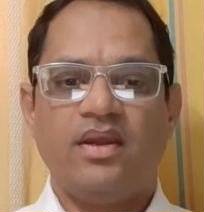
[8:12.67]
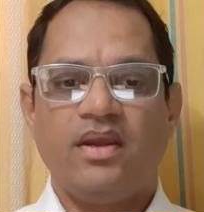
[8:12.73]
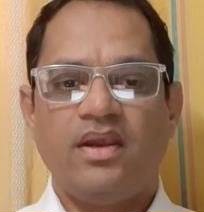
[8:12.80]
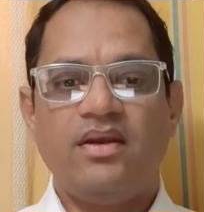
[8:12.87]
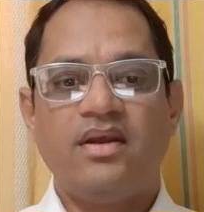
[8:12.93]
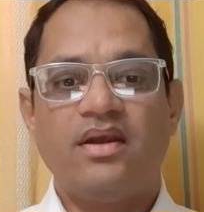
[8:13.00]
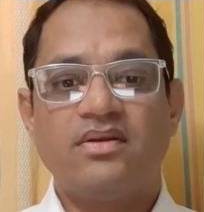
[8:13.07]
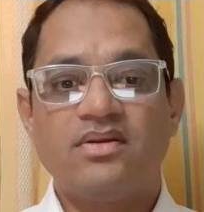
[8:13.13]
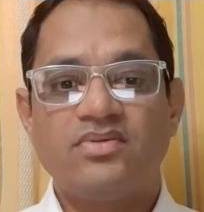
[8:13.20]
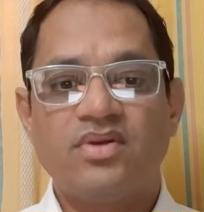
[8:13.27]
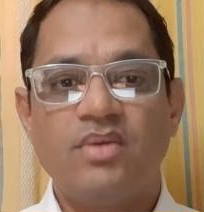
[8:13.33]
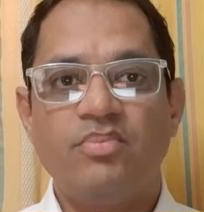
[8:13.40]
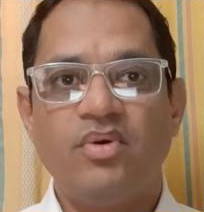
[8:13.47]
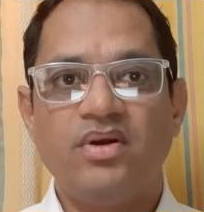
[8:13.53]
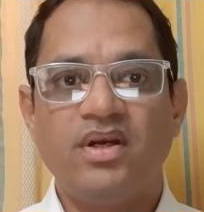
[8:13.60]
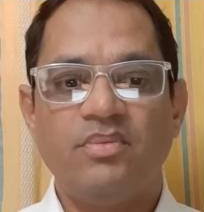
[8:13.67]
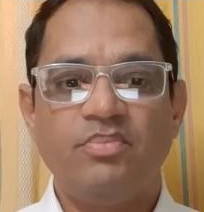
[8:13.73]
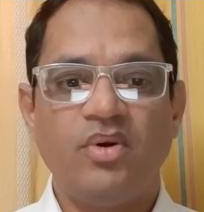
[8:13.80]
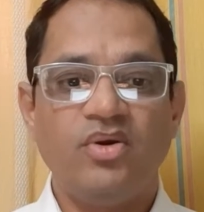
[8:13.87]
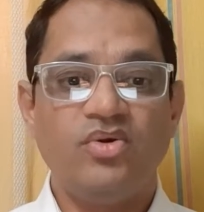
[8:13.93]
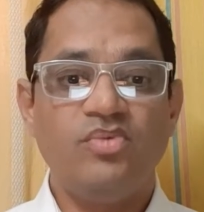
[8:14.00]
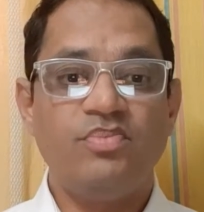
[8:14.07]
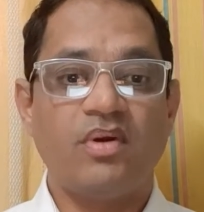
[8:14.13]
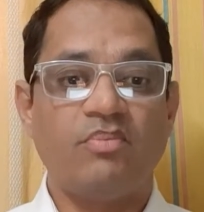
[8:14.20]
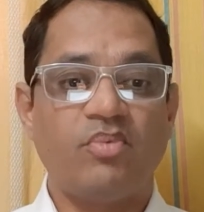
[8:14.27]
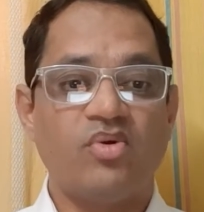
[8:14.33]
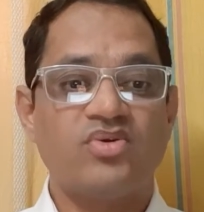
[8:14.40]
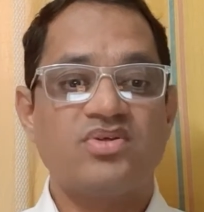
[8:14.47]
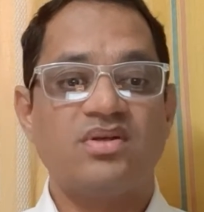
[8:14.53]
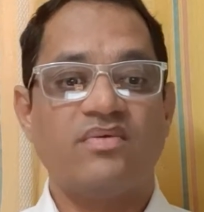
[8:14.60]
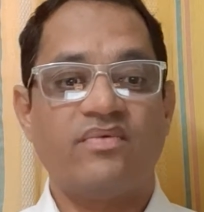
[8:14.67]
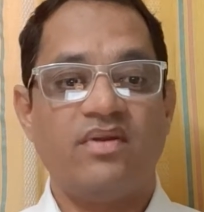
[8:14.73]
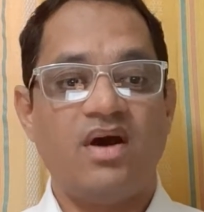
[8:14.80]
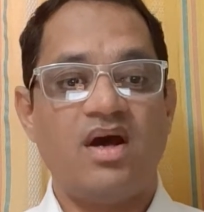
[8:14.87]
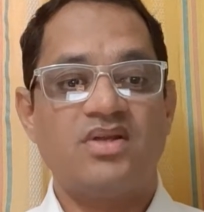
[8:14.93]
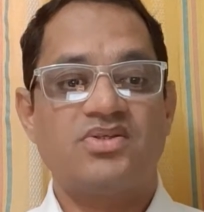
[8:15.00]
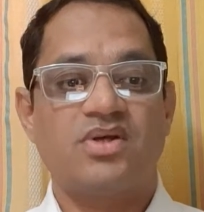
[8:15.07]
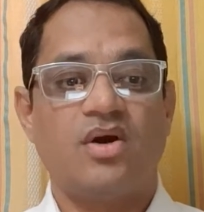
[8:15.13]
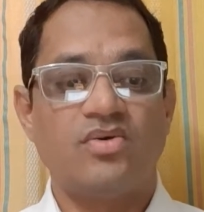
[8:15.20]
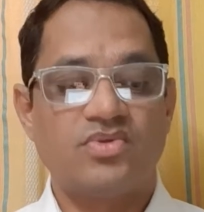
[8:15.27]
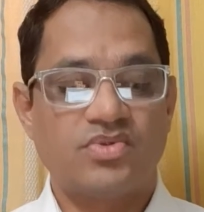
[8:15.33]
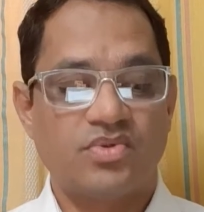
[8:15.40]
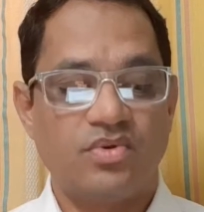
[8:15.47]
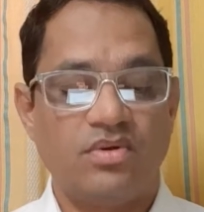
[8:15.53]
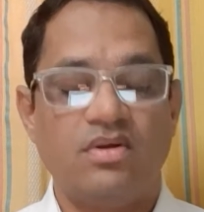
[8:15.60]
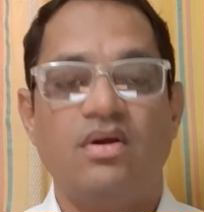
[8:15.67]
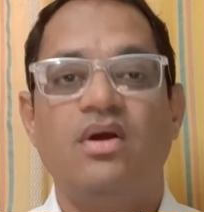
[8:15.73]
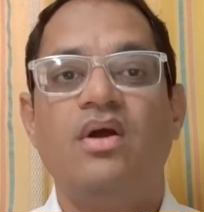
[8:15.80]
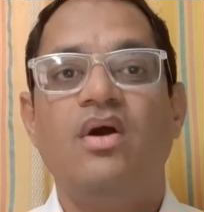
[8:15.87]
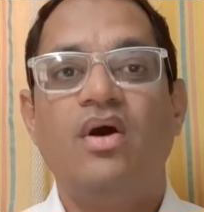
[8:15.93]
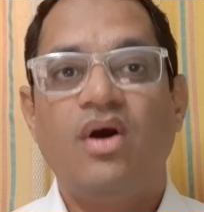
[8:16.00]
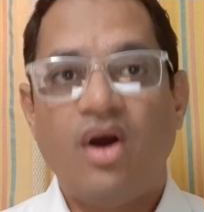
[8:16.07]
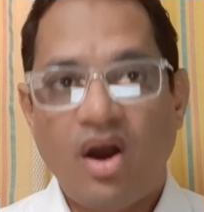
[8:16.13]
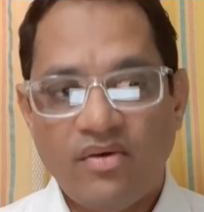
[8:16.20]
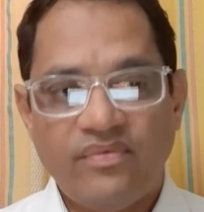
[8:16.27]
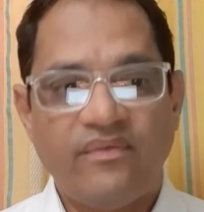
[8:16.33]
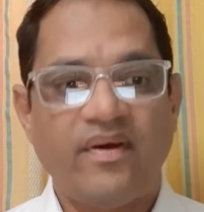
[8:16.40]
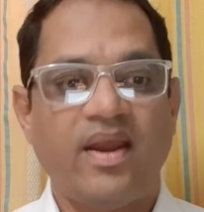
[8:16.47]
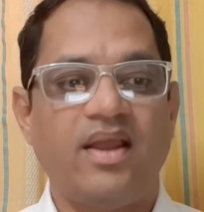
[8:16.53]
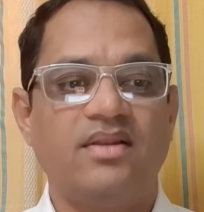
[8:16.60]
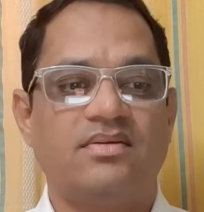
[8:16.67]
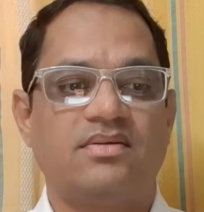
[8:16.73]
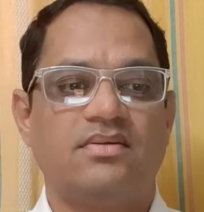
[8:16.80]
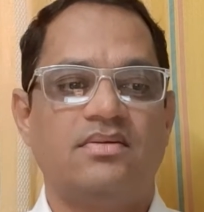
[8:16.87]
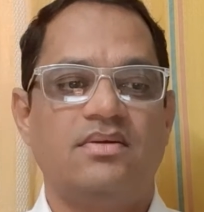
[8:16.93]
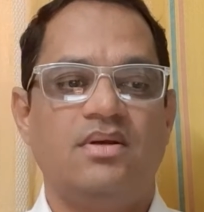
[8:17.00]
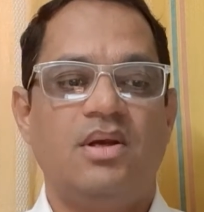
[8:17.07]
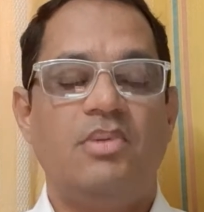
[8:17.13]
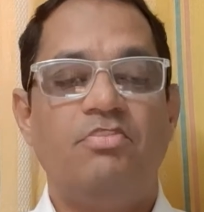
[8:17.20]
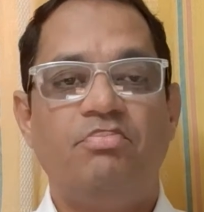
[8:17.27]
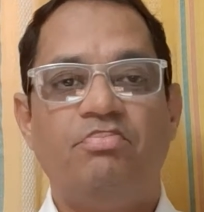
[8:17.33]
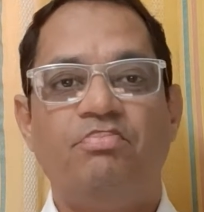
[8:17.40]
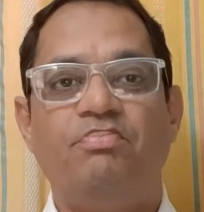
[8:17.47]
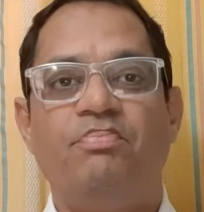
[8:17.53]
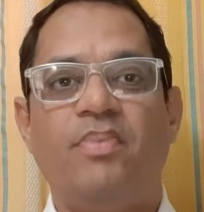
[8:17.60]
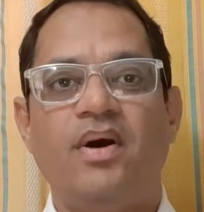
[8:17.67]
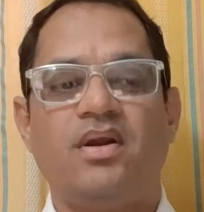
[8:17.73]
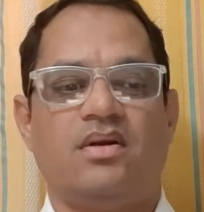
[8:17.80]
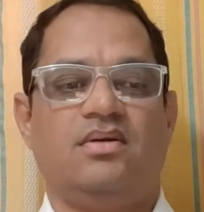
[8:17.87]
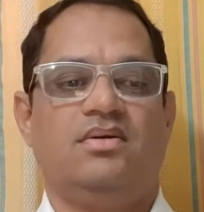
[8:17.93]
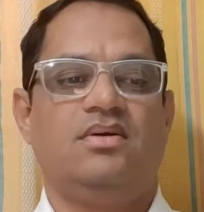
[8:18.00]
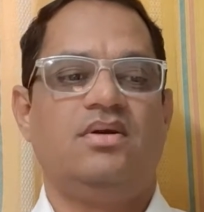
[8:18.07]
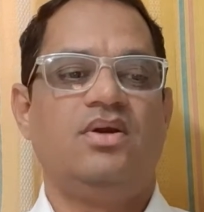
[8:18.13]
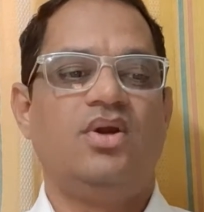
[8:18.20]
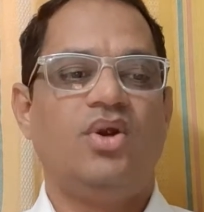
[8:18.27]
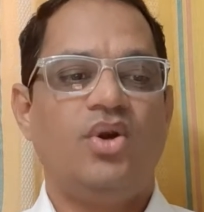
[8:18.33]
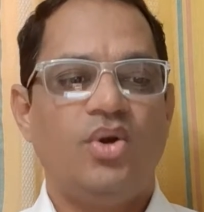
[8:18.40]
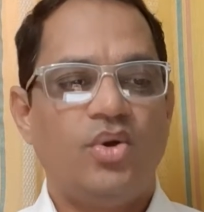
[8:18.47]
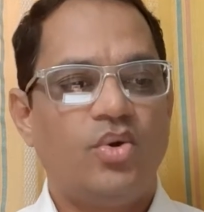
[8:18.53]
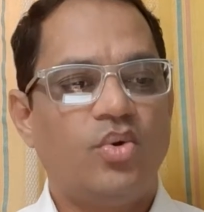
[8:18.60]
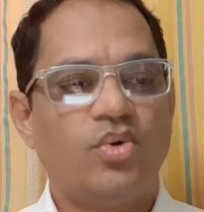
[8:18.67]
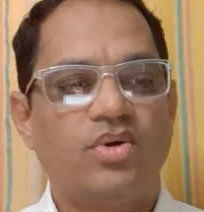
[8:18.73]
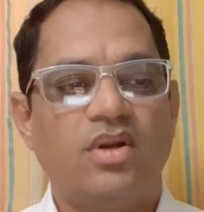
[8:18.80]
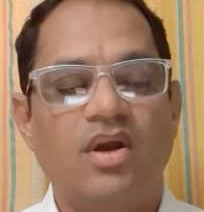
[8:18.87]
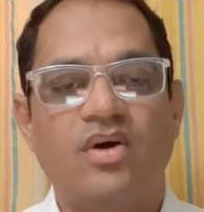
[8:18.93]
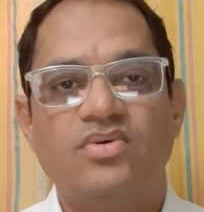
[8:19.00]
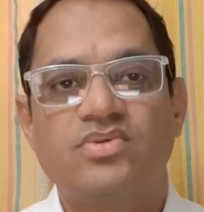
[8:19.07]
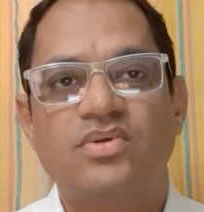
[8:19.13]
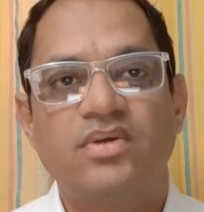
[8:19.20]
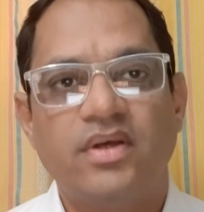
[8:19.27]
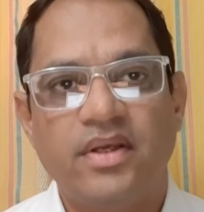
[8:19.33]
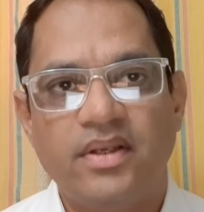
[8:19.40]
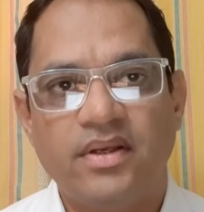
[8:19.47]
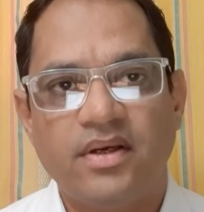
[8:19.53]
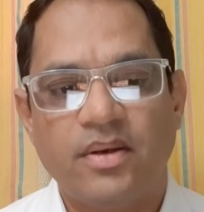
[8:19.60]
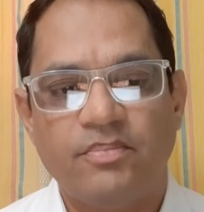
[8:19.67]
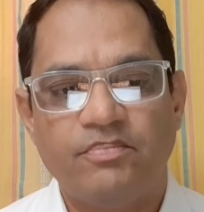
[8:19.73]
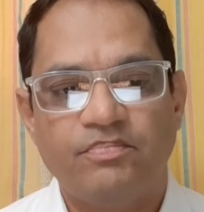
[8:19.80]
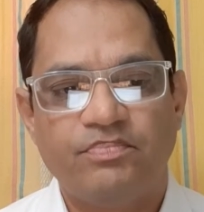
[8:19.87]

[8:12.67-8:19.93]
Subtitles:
Indicator 3.8.2, proportion of large household of health per total household income.